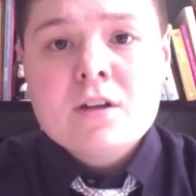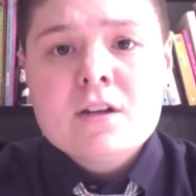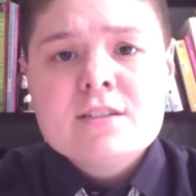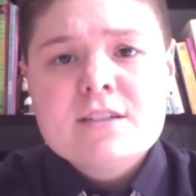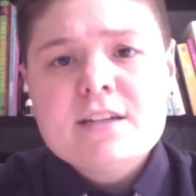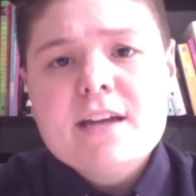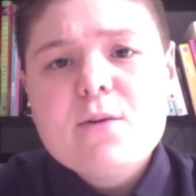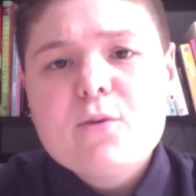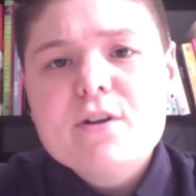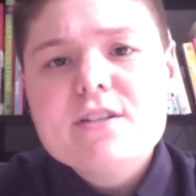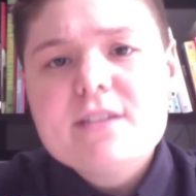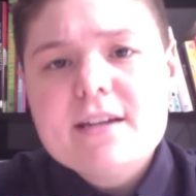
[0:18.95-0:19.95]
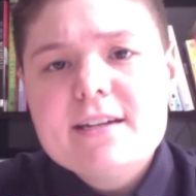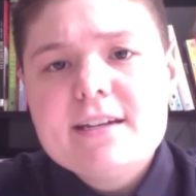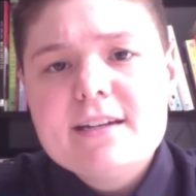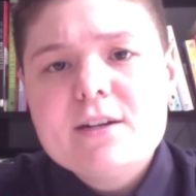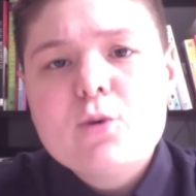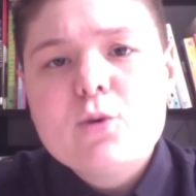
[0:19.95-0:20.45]
Today we're
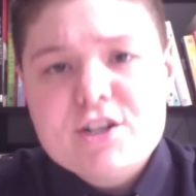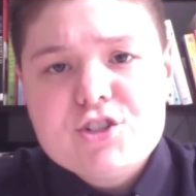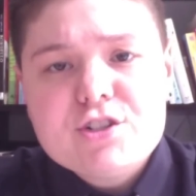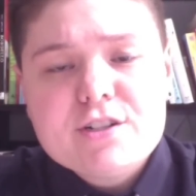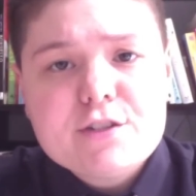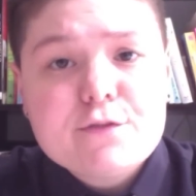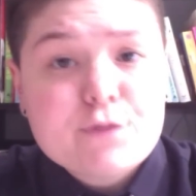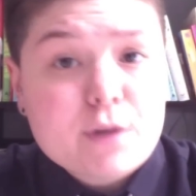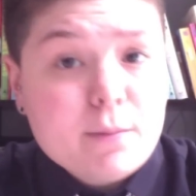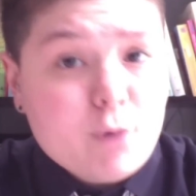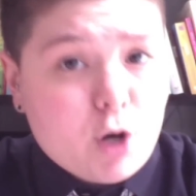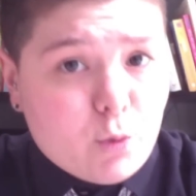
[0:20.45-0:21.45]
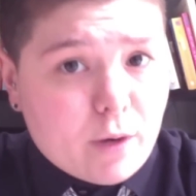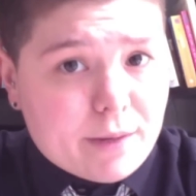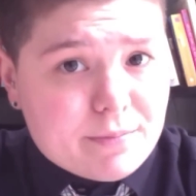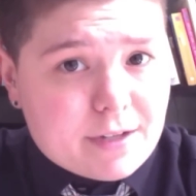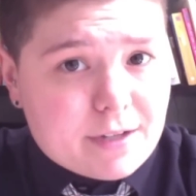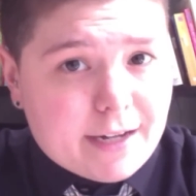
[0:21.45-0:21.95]
taking questions from our
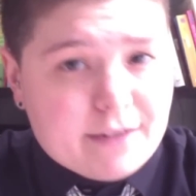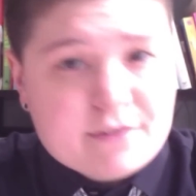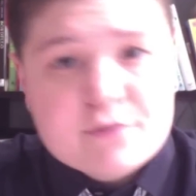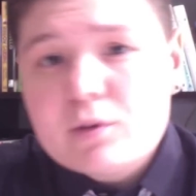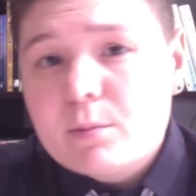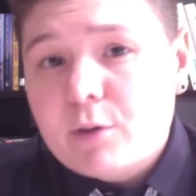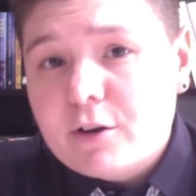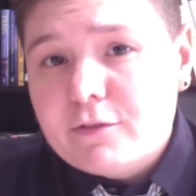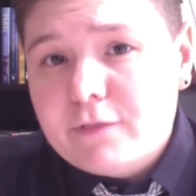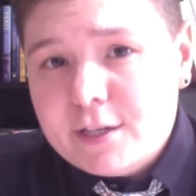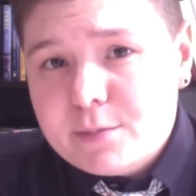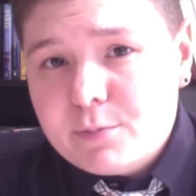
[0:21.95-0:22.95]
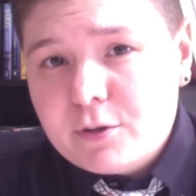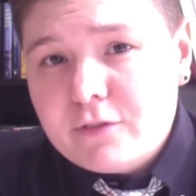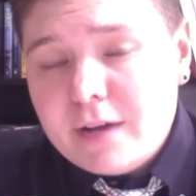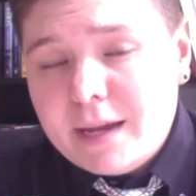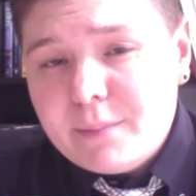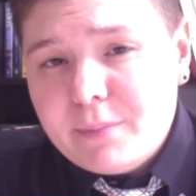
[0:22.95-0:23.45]
website, from our Facebook
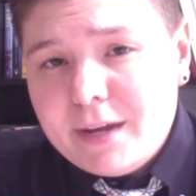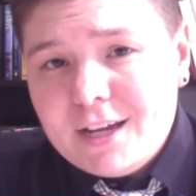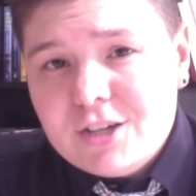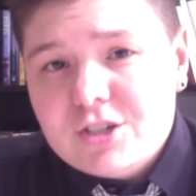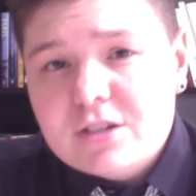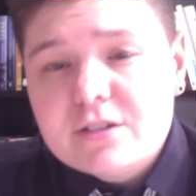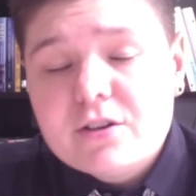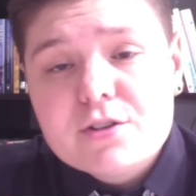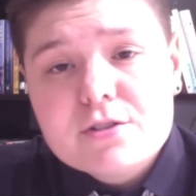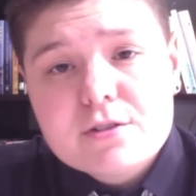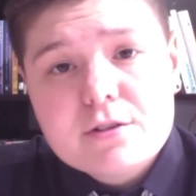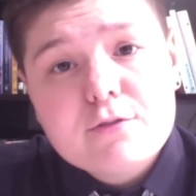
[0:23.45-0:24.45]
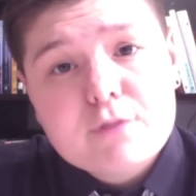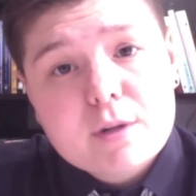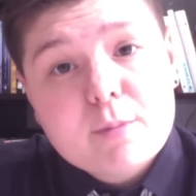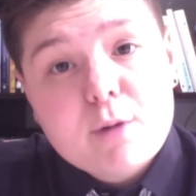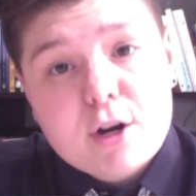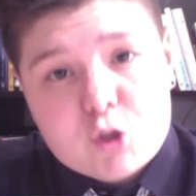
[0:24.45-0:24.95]
fan page, and also from
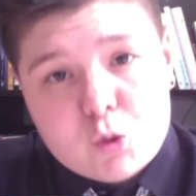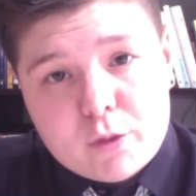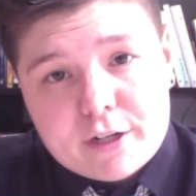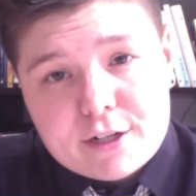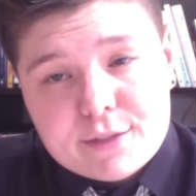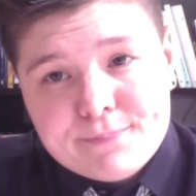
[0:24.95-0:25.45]
our Twitter